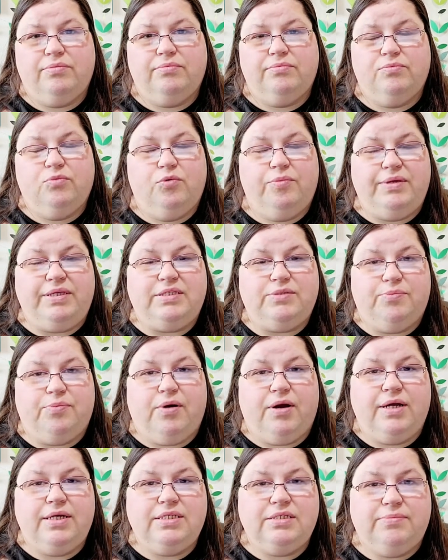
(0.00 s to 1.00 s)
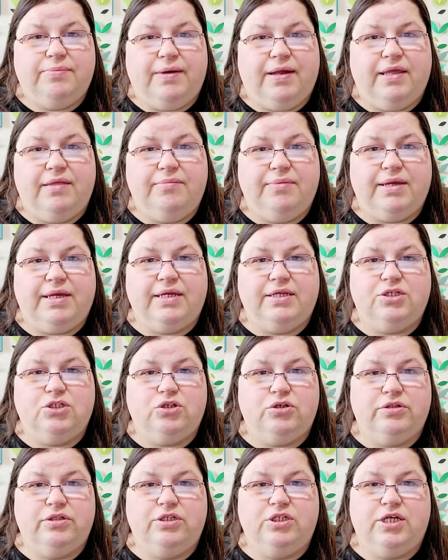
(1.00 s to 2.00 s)
will be surprised by because
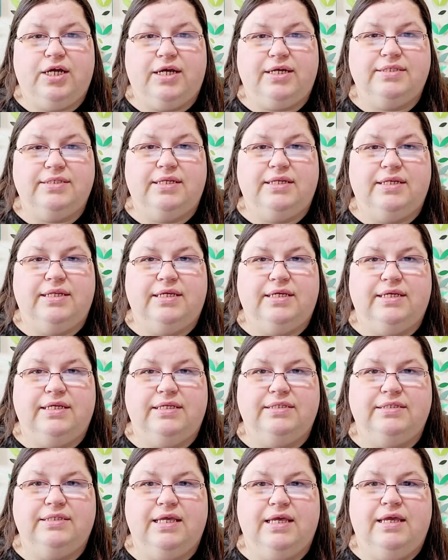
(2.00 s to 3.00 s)
Shirley Jackson is